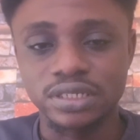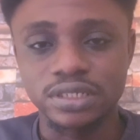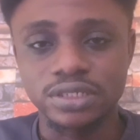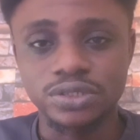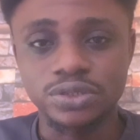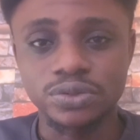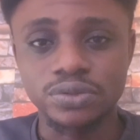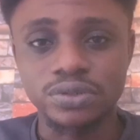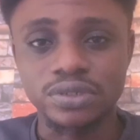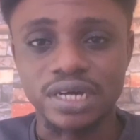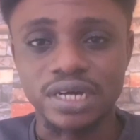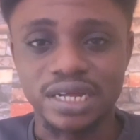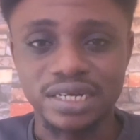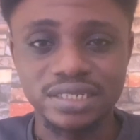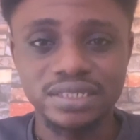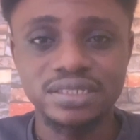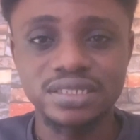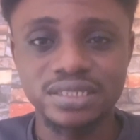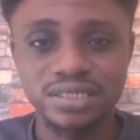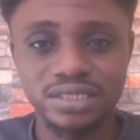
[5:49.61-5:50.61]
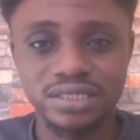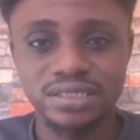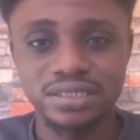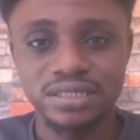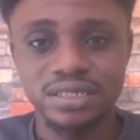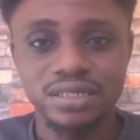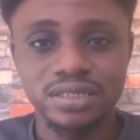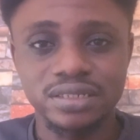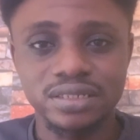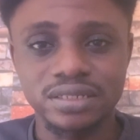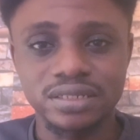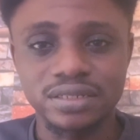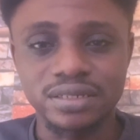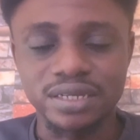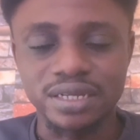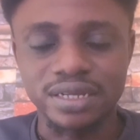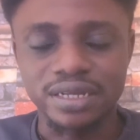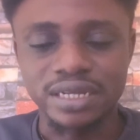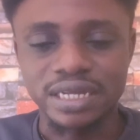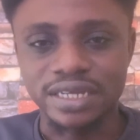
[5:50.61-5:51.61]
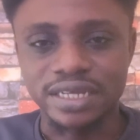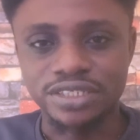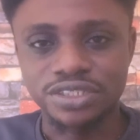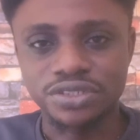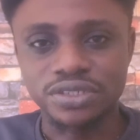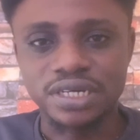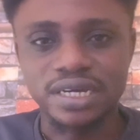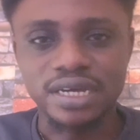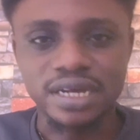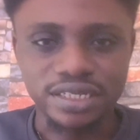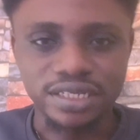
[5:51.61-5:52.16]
So adding this extra